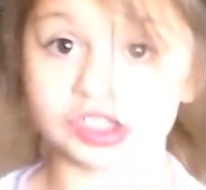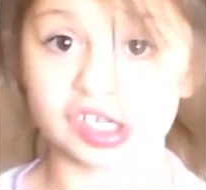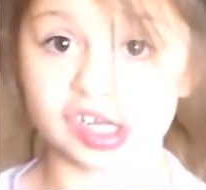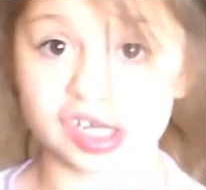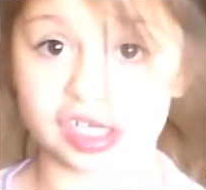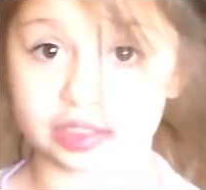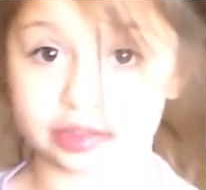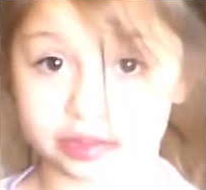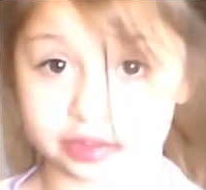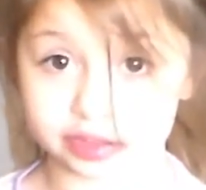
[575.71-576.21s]

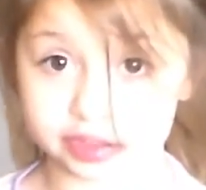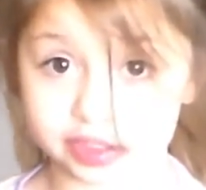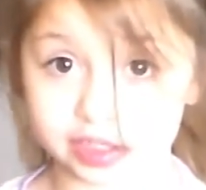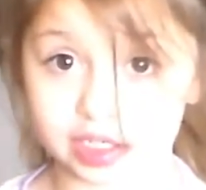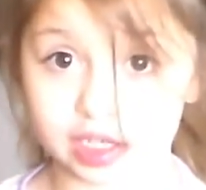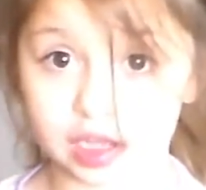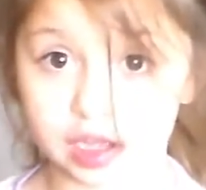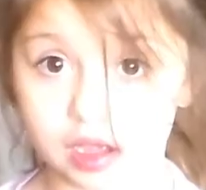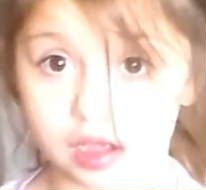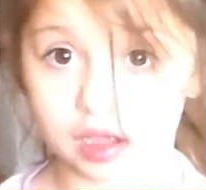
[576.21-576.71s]

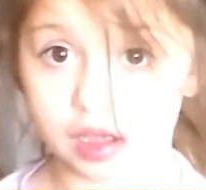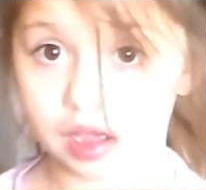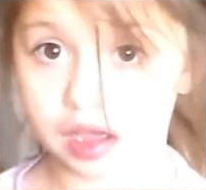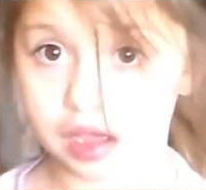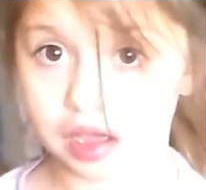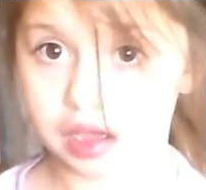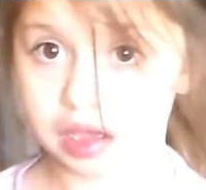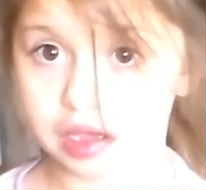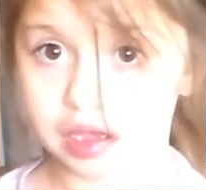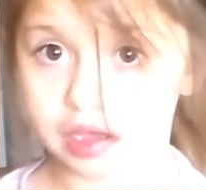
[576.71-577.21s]
Onions.
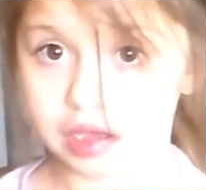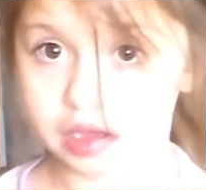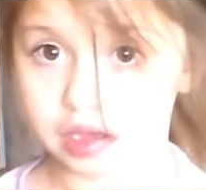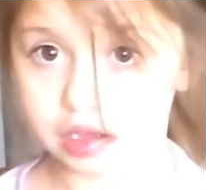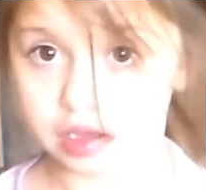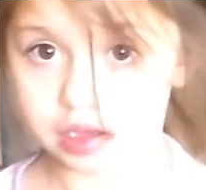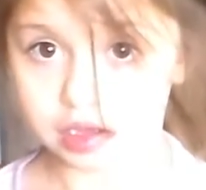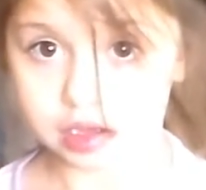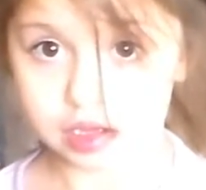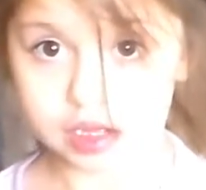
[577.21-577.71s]
What are
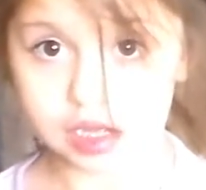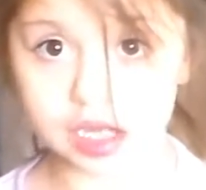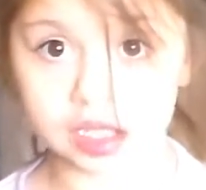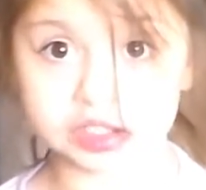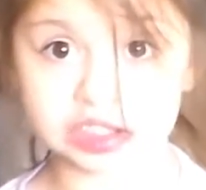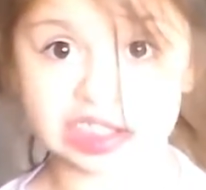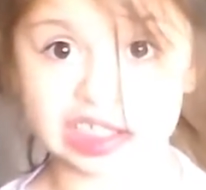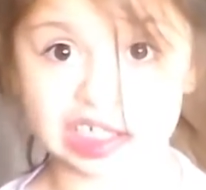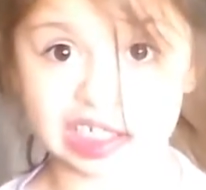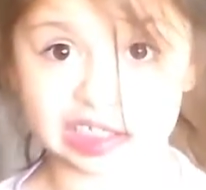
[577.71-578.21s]
they?
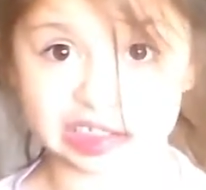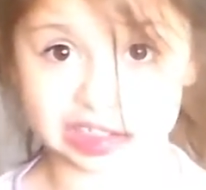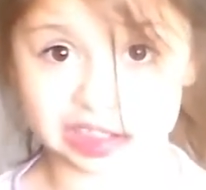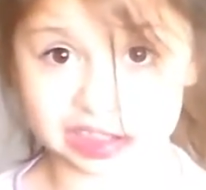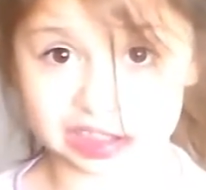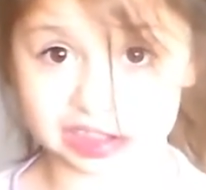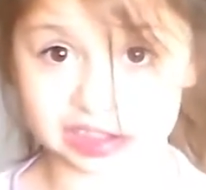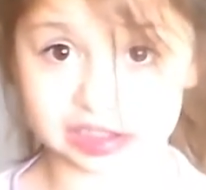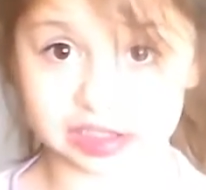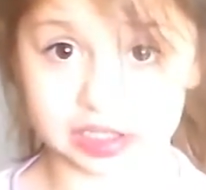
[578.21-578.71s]

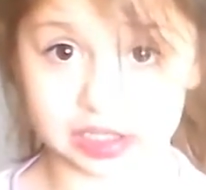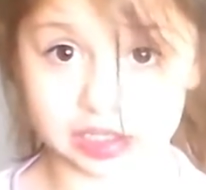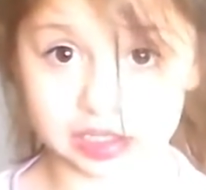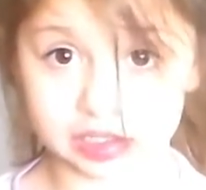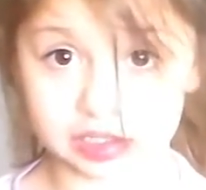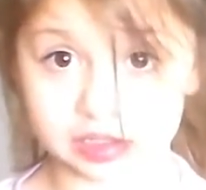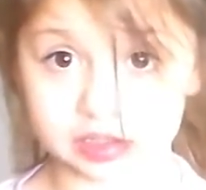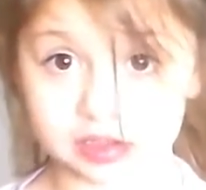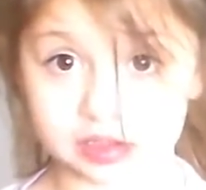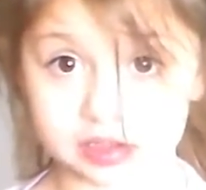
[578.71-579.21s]

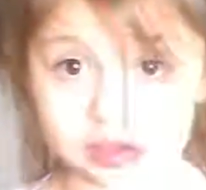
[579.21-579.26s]
Onions.